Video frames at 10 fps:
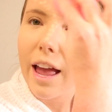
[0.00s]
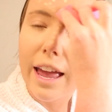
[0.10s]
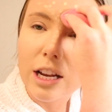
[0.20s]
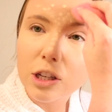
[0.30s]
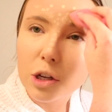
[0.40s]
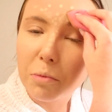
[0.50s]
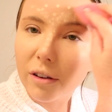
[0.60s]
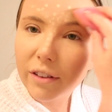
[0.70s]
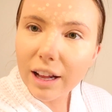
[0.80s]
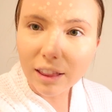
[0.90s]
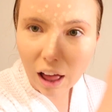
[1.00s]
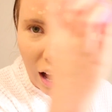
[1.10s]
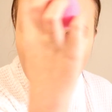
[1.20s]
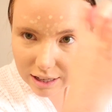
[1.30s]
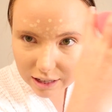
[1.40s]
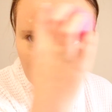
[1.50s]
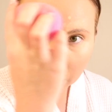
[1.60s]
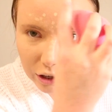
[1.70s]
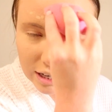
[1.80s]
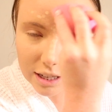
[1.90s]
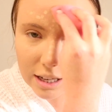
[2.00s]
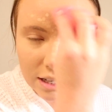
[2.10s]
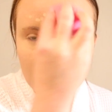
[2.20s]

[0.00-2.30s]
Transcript: and to prevent lines and creases,